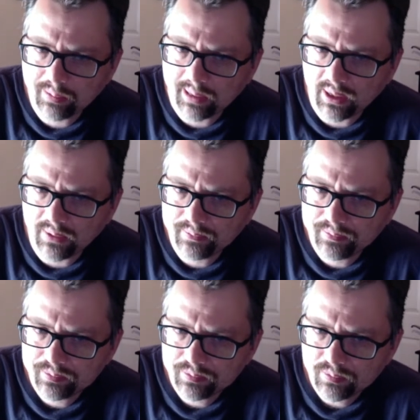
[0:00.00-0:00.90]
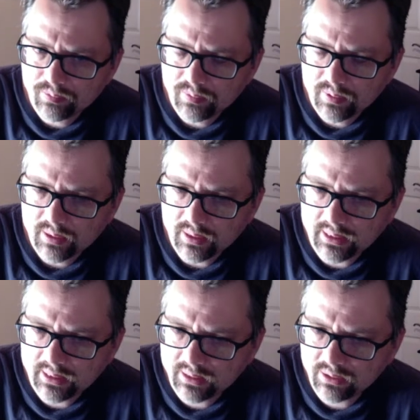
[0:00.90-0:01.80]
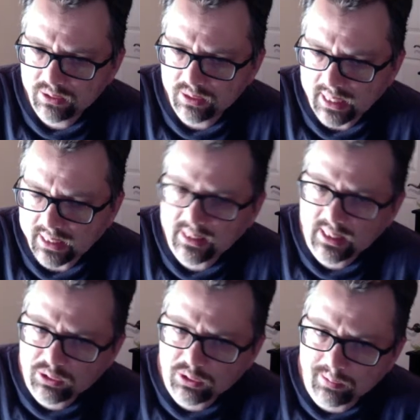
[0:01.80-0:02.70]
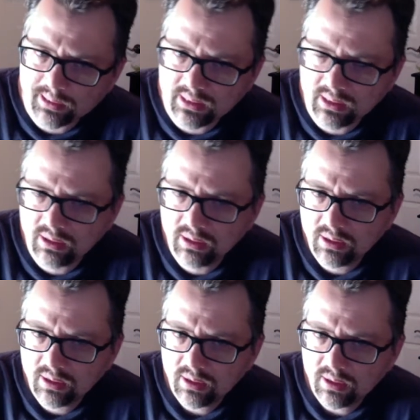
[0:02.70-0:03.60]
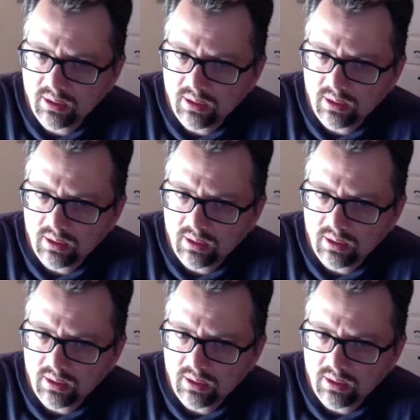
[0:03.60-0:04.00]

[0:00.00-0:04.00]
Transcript: All I care about is I get extra money